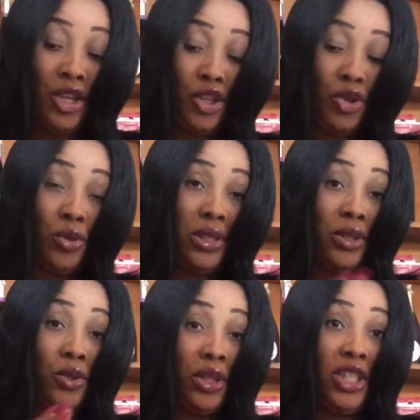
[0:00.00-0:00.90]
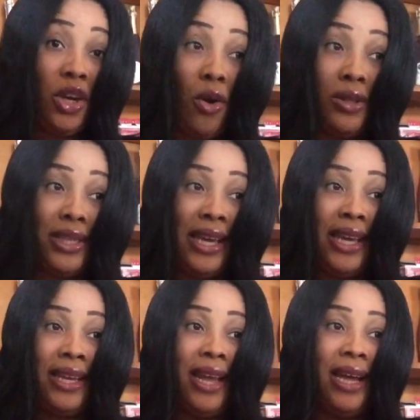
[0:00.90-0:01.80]
So Tuochi caught
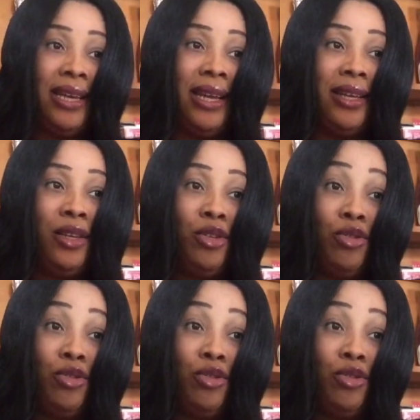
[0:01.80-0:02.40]
in and